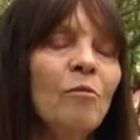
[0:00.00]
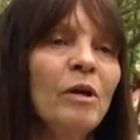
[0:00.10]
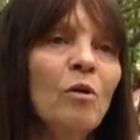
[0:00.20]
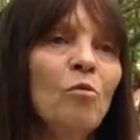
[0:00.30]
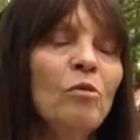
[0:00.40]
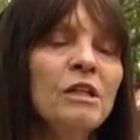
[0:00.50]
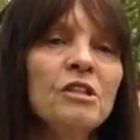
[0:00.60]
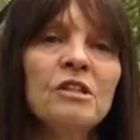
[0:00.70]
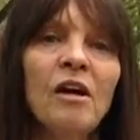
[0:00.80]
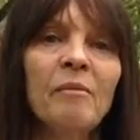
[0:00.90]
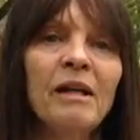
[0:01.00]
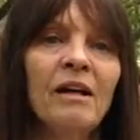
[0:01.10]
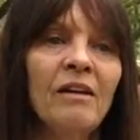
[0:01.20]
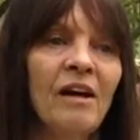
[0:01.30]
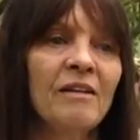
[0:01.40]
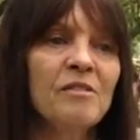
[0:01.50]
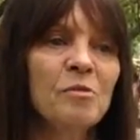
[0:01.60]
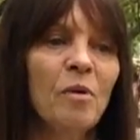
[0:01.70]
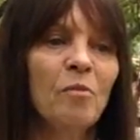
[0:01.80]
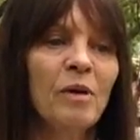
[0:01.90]
we all reach a time in our
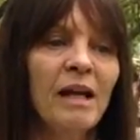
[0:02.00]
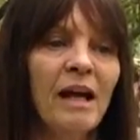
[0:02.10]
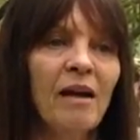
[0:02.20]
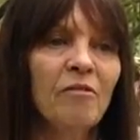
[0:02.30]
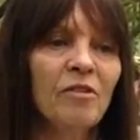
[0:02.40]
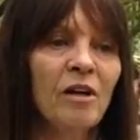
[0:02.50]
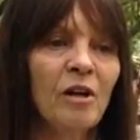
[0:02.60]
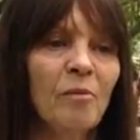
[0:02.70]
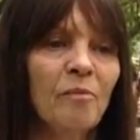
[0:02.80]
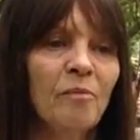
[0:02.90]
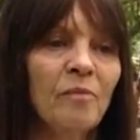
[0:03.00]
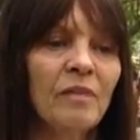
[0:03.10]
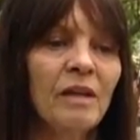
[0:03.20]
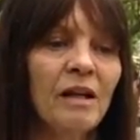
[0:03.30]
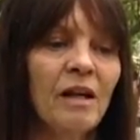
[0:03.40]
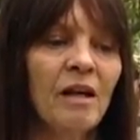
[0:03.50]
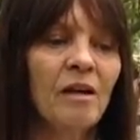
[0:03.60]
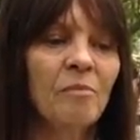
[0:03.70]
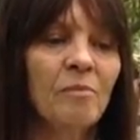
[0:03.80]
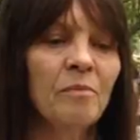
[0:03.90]
lives when we have um,
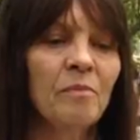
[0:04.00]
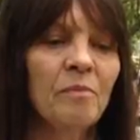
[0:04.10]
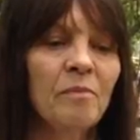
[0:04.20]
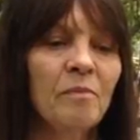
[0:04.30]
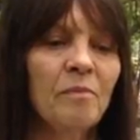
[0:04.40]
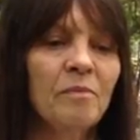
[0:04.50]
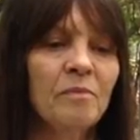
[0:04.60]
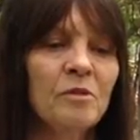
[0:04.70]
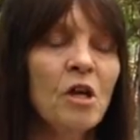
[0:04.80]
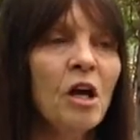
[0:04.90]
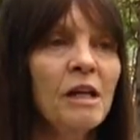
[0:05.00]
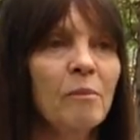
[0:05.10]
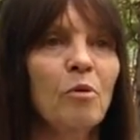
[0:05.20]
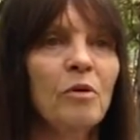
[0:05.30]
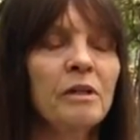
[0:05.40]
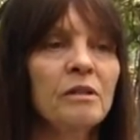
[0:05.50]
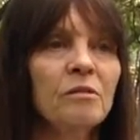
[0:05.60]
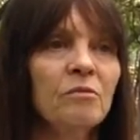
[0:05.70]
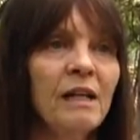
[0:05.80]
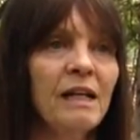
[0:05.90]
a turning point,
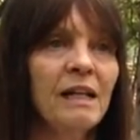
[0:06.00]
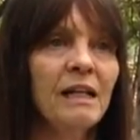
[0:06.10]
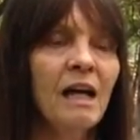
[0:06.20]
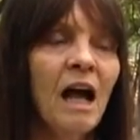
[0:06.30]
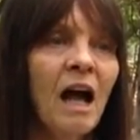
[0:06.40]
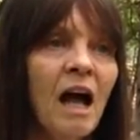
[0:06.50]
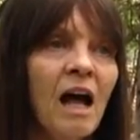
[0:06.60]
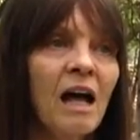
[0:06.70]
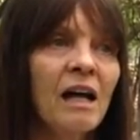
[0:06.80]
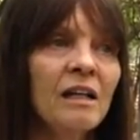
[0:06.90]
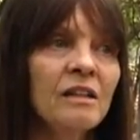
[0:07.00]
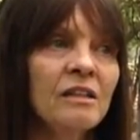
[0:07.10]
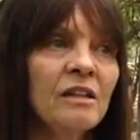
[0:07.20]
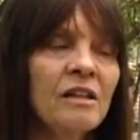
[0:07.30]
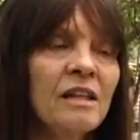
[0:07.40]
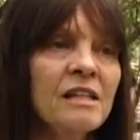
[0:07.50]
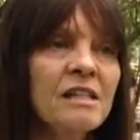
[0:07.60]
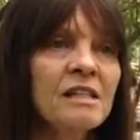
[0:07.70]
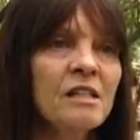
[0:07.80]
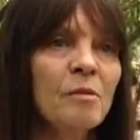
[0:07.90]
really. And
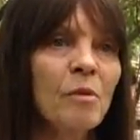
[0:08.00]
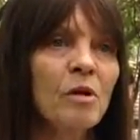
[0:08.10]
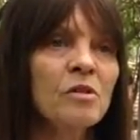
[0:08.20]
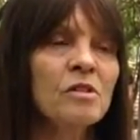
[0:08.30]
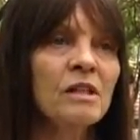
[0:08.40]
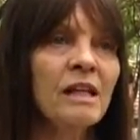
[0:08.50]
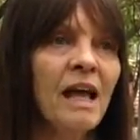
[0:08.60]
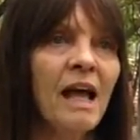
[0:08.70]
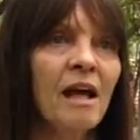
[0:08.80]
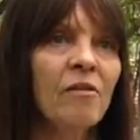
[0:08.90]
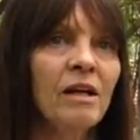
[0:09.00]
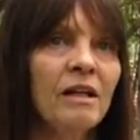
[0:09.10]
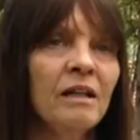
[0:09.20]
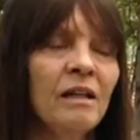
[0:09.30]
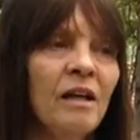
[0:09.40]
this is the most caring